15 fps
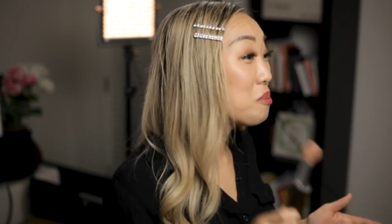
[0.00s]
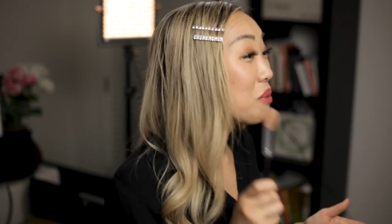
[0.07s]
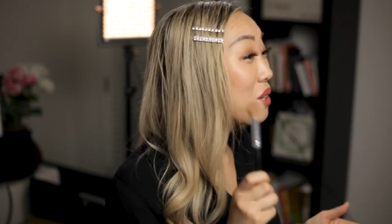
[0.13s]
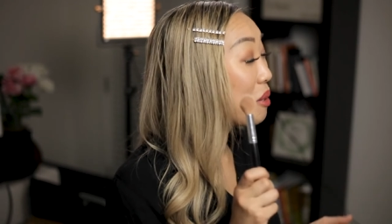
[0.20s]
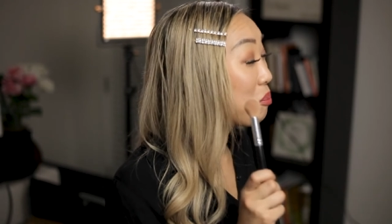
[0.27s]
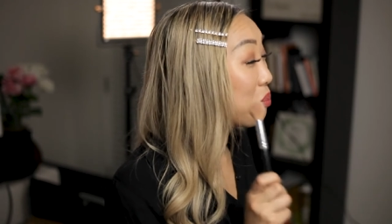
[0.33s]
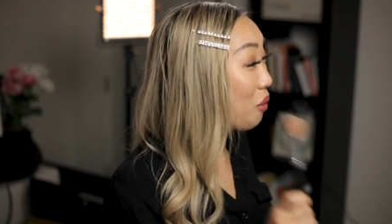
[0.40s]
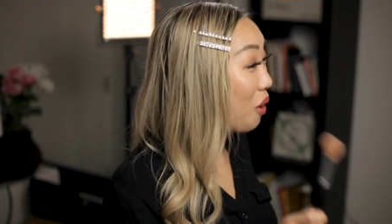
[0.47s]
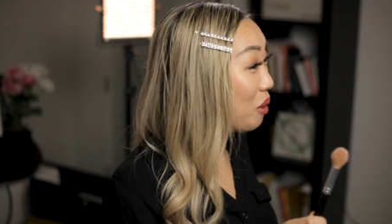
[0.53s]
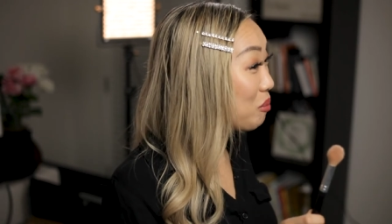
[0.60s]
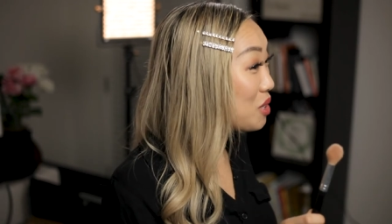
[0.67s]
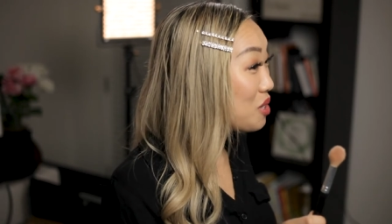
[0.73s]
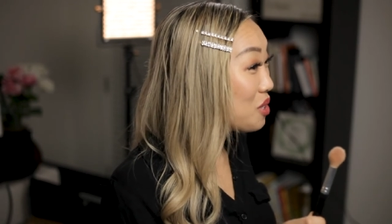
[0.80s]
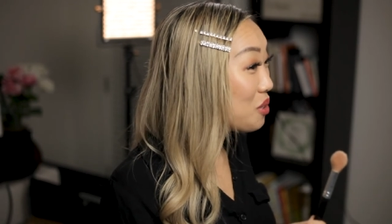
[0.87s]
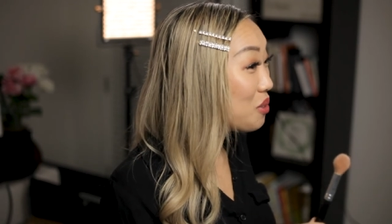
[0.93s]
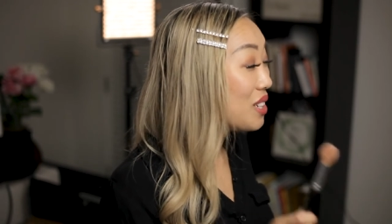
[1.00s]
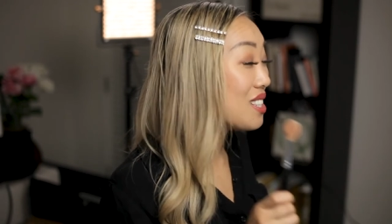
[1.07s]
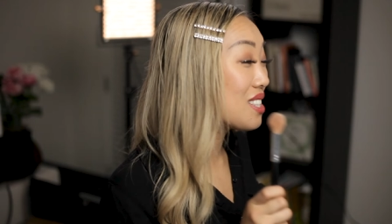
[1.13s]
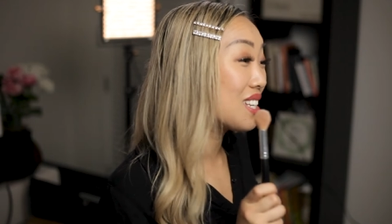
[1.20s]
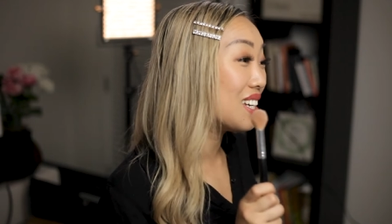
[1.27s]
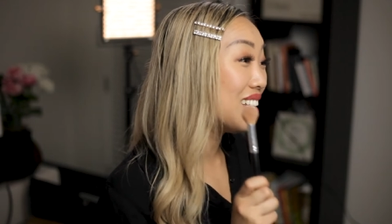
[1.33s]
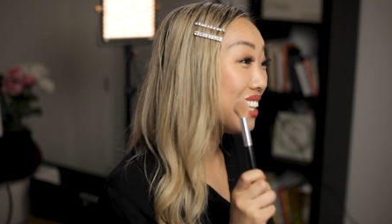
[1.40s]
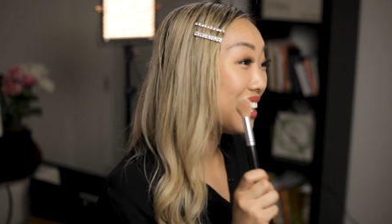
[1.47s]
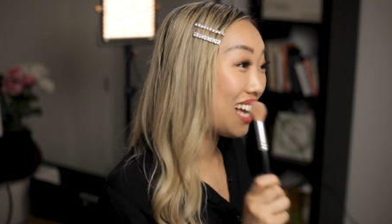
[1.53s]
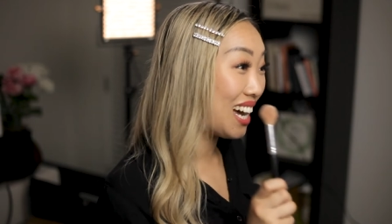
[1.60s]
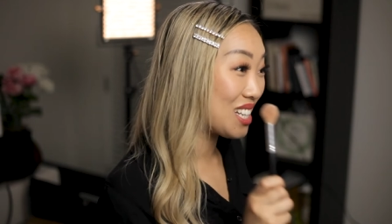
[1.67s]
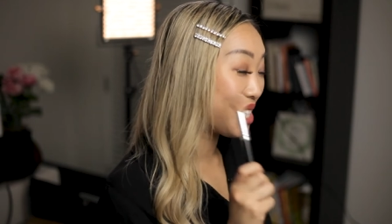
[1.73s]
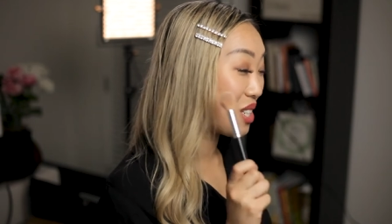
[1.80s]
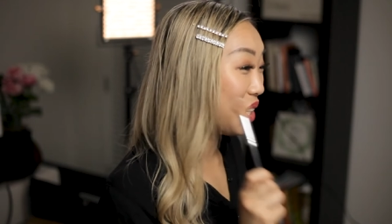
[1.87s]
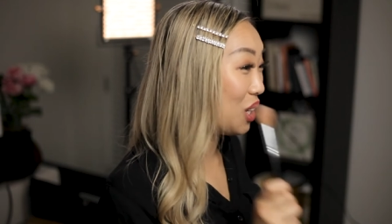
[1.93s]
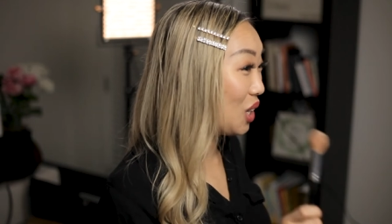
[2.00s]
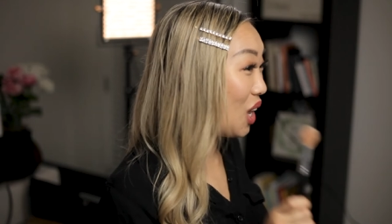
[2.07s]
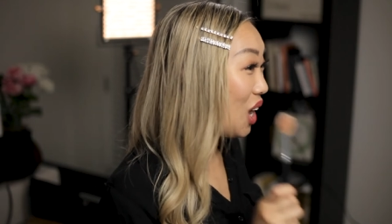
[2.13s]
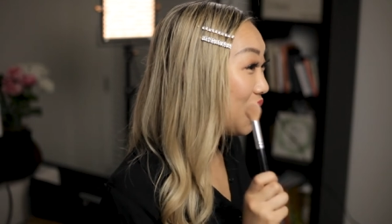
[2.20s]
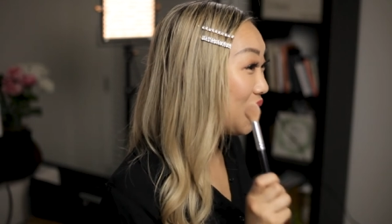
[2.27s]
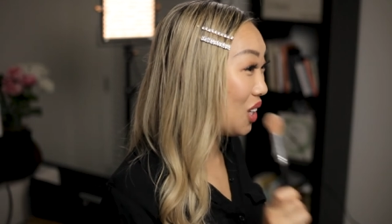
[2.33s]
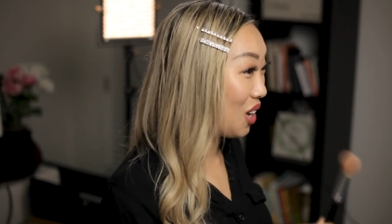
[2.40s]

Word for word: but I promise you it's gonna last a lot